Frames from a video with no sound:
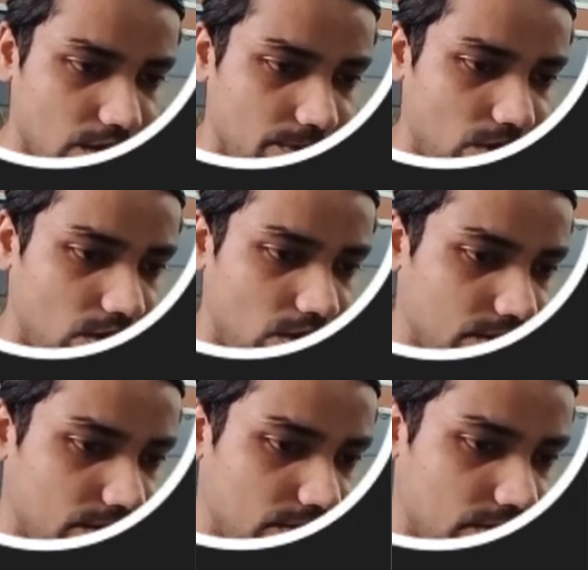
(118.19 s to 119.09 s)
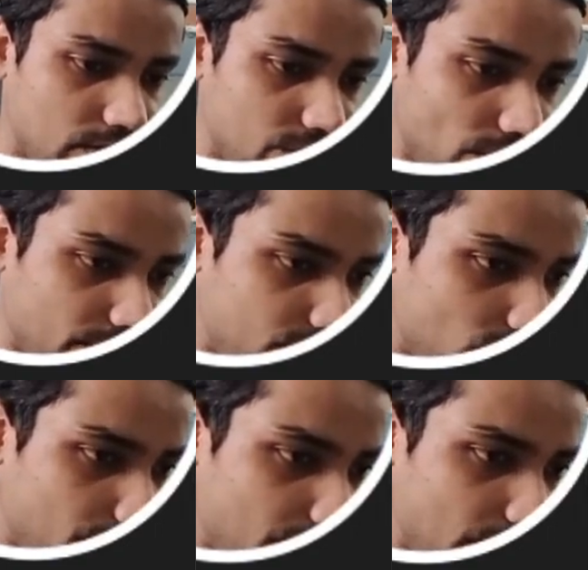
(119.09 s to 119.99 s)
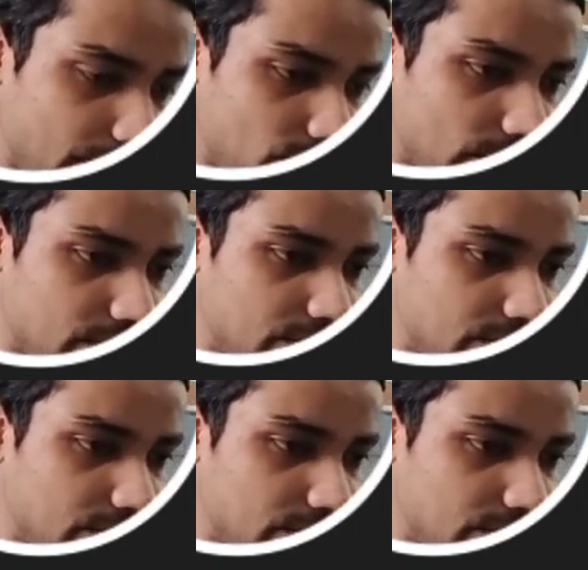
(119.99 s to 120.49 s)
because inside the urls.py you can